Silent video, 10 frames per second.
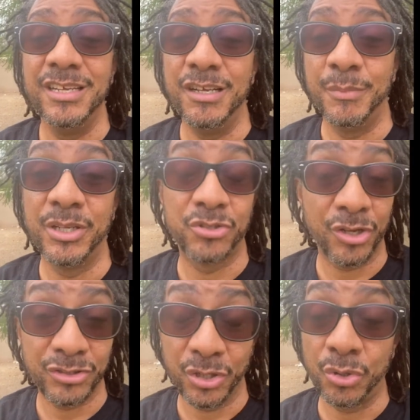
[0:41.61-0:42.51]
But it's
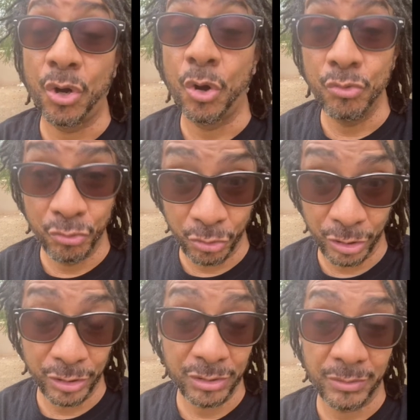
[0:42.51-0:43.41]
also
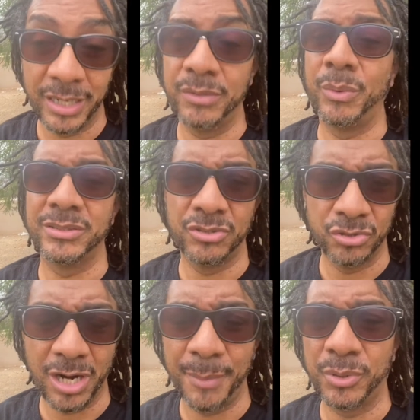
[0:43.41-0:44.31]
co-ruler, right, in Western
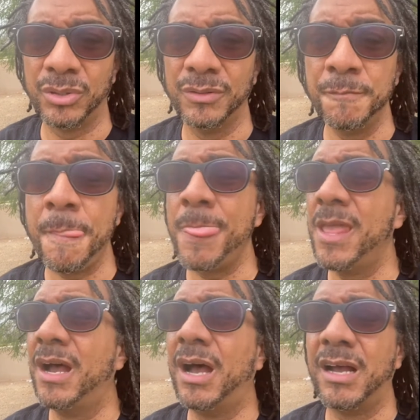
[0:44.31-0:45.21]
Tropical,
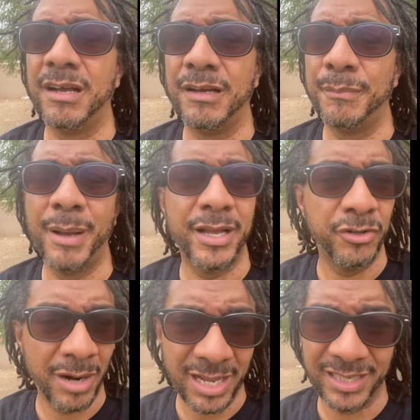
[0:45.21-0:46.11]
by
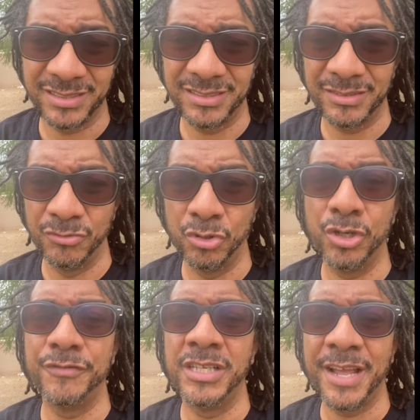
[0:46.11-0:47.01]
Uranus, ruler
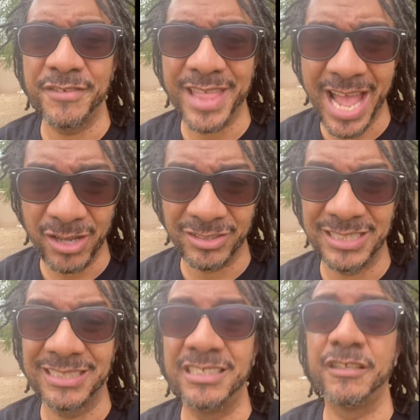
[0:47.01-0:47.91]
of the 11th house.
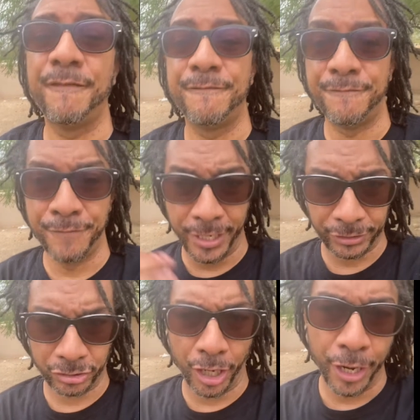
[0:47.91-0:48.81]
This is the
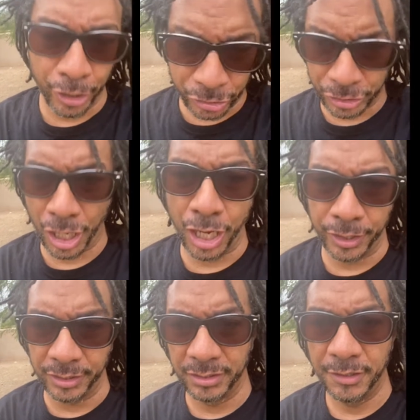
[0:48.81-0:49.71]
fixed air
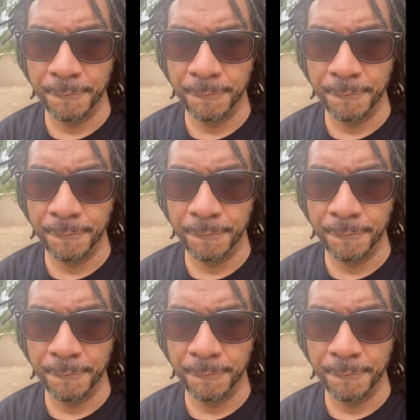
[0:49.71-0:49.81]
sign.